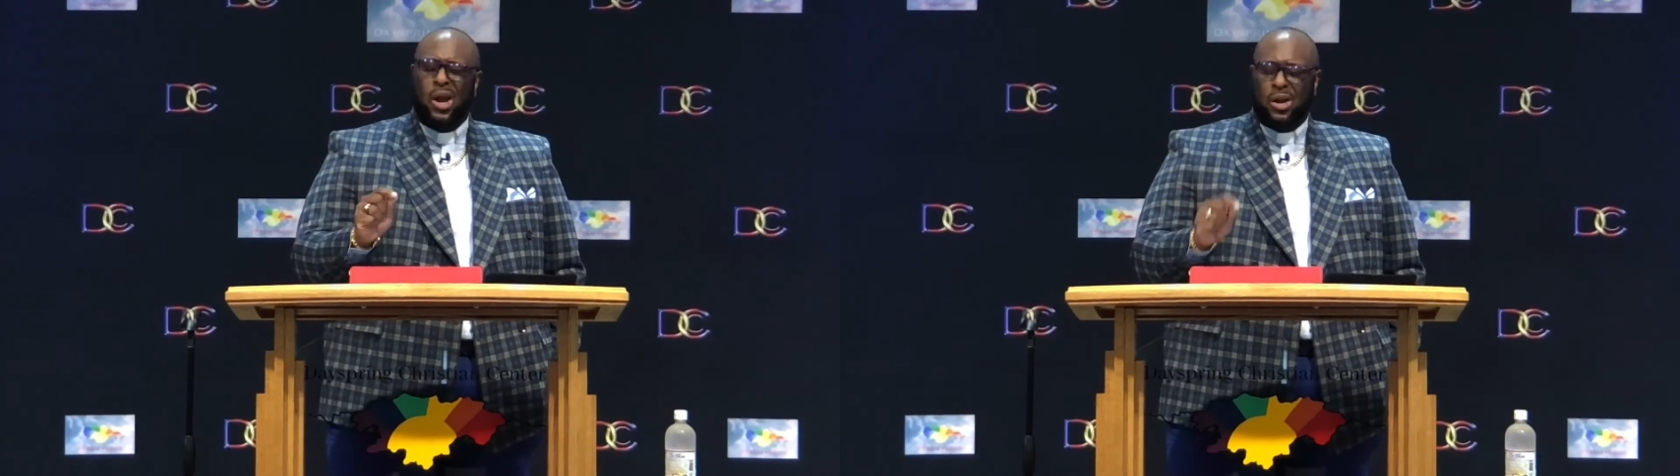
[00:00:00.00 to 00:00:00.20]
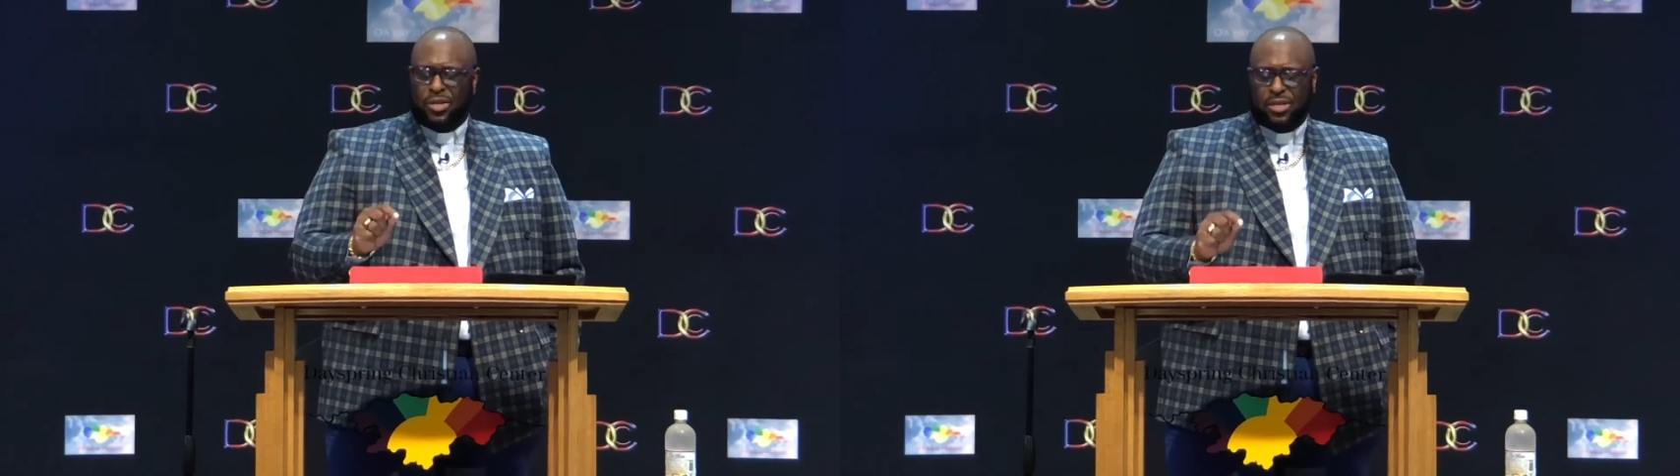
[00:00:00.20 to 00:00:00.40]

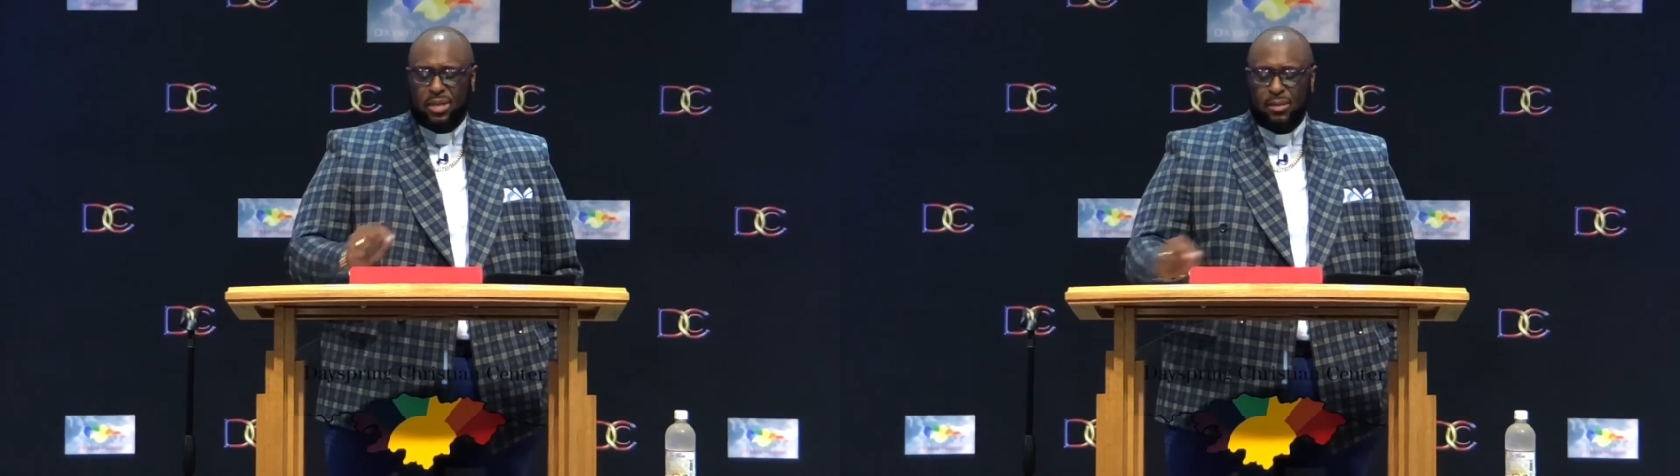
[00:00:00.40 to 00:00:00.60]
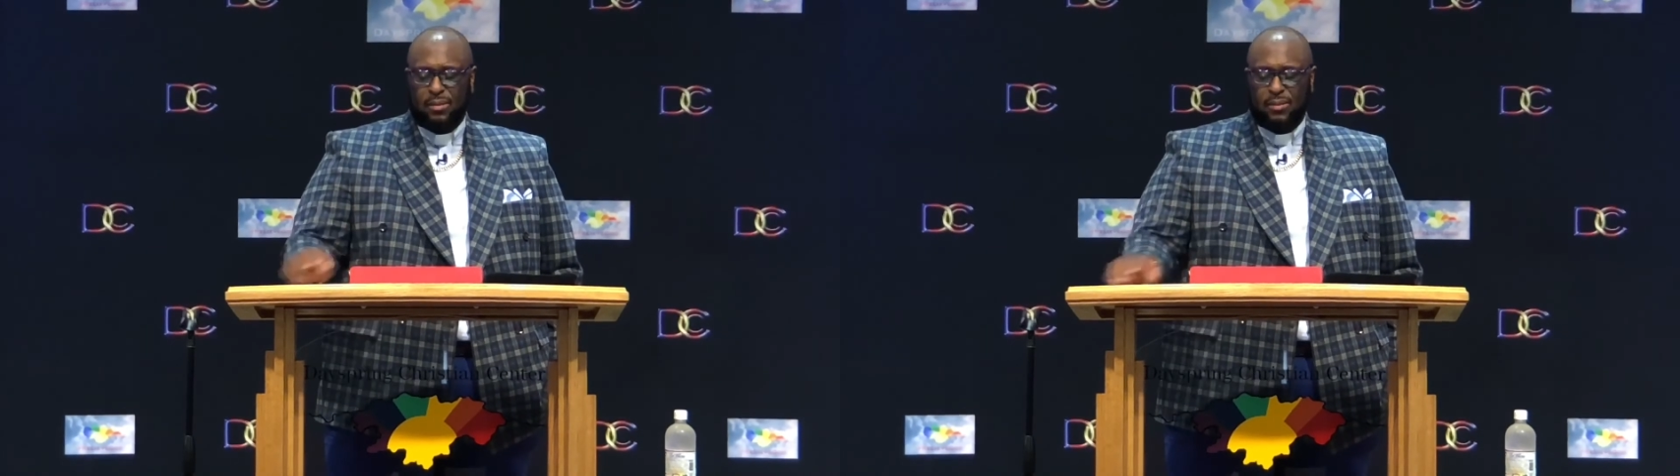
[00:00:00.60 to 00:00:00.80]
earth,
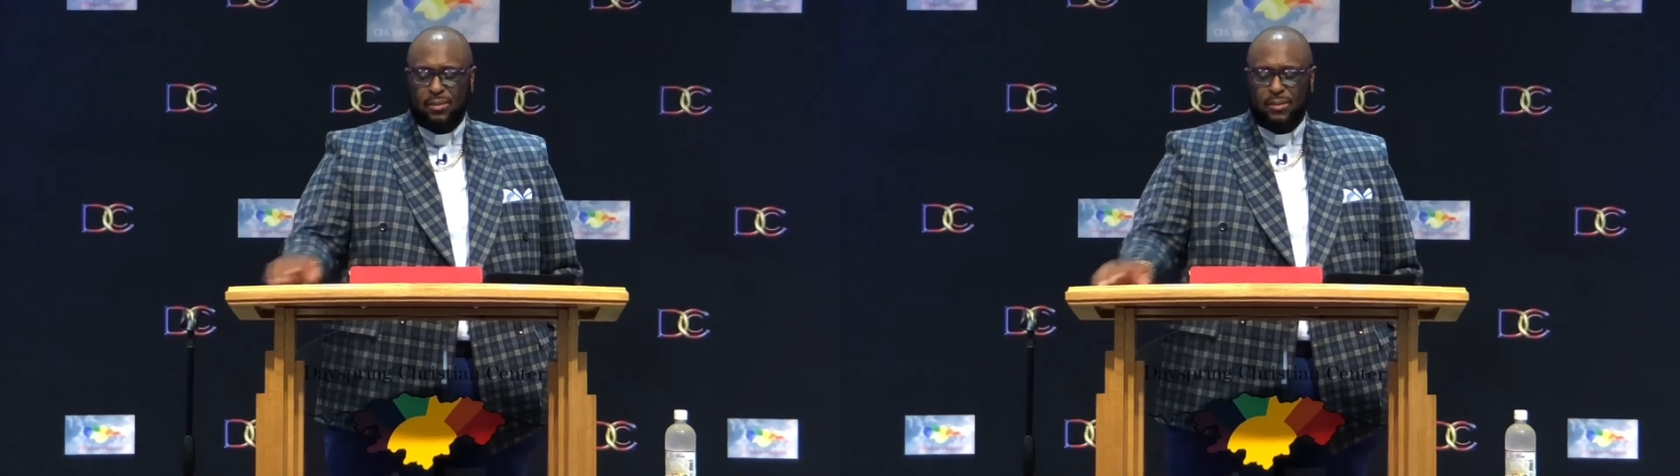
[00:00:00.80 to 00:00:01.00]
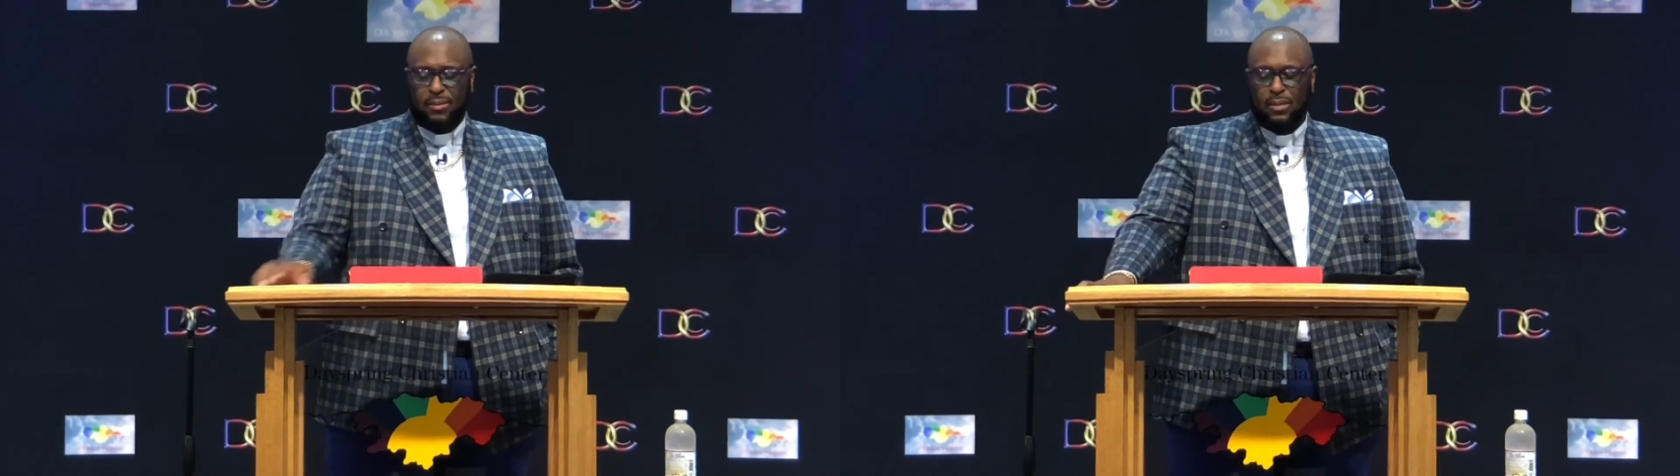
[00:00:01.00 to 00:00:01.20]

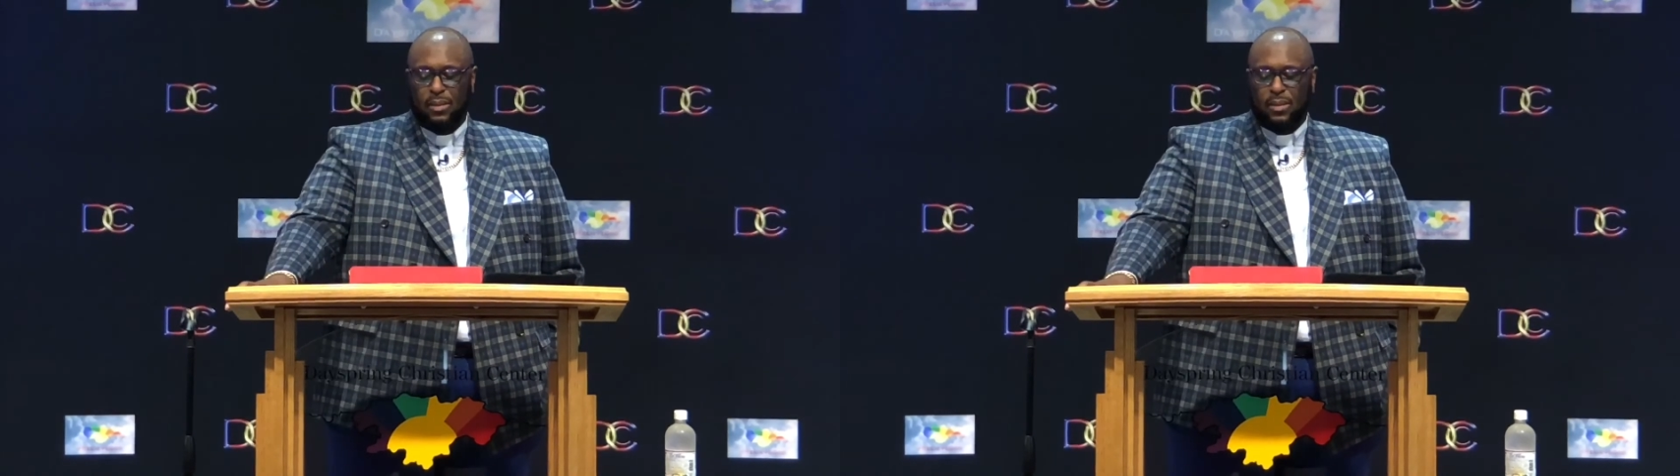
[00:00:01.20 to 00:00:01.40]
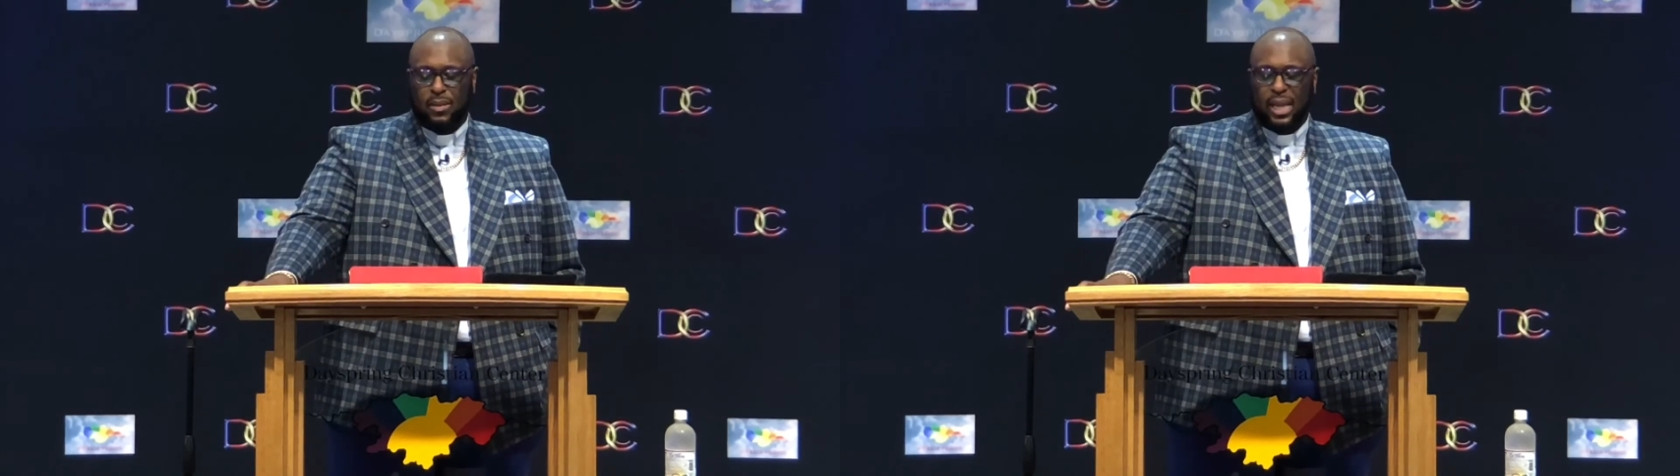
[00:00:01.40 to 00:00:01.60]

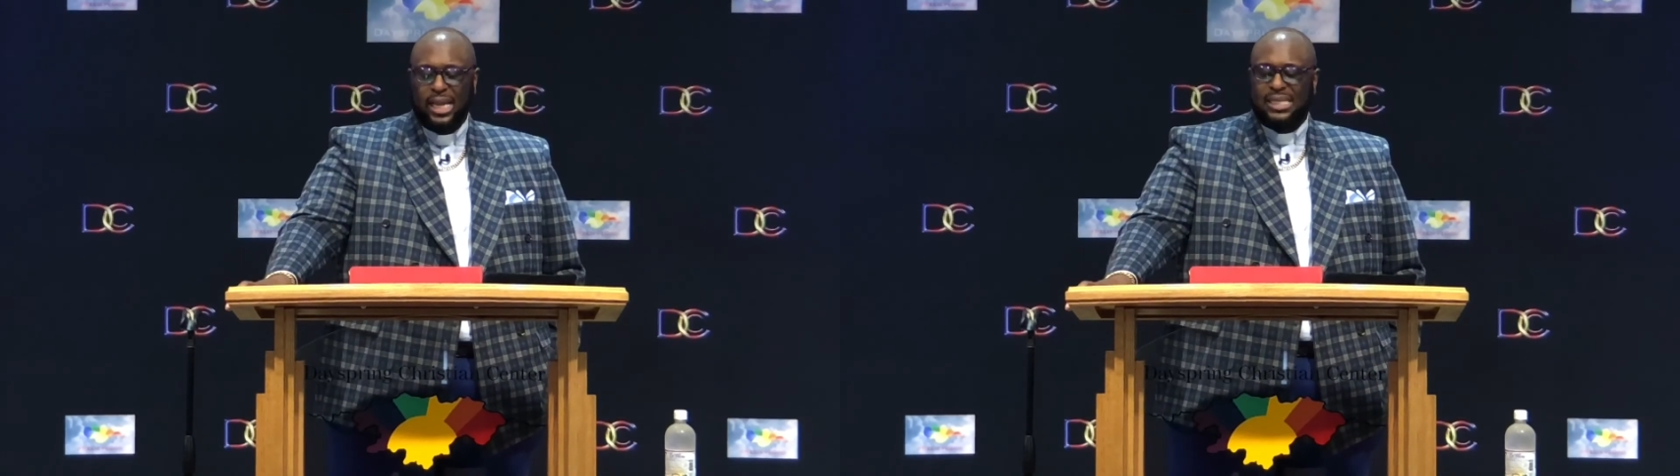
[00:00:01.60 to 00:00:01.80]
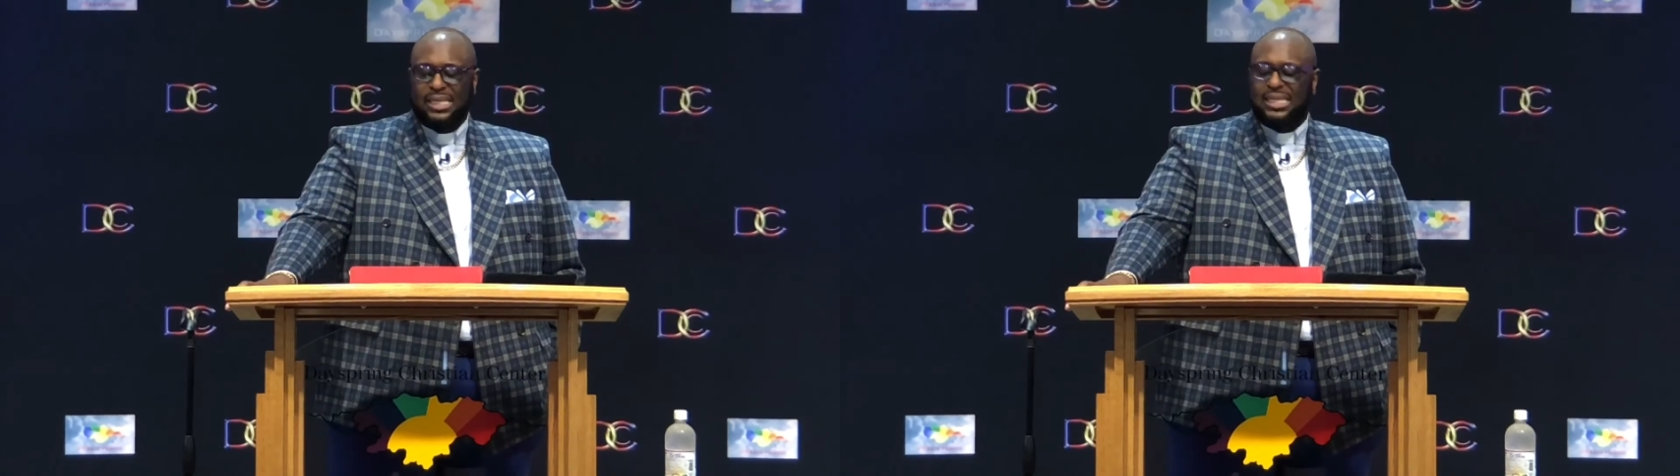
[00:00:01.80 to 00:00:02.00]

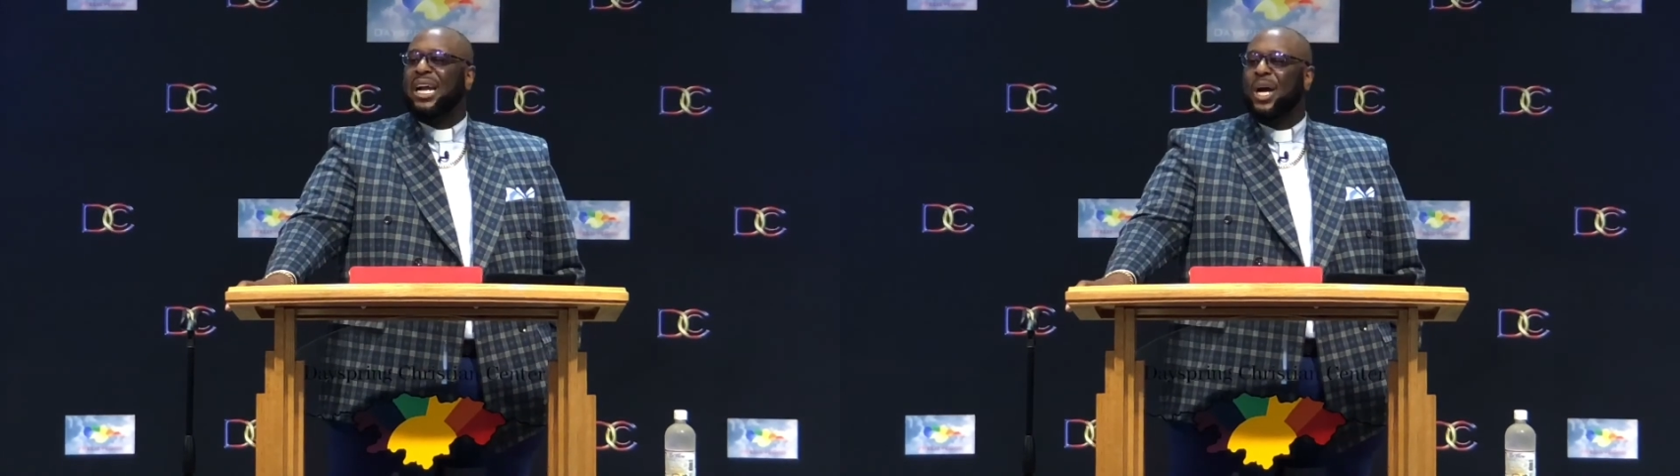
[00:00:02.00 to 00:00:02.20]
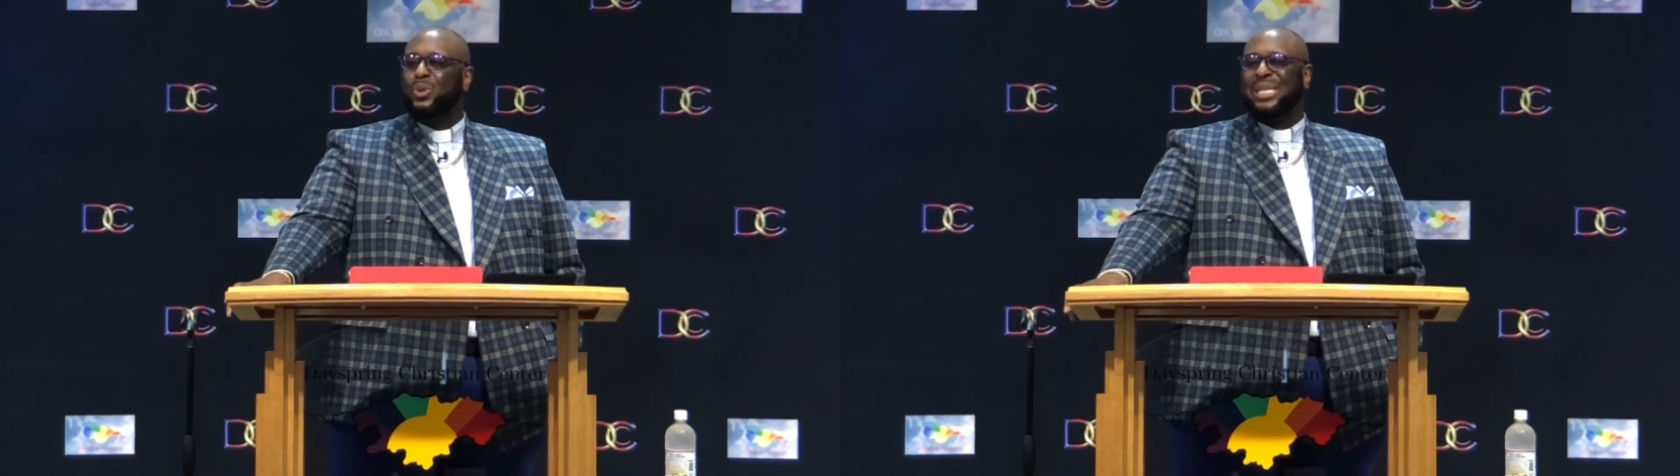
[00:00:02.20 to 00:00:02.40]
he says, I co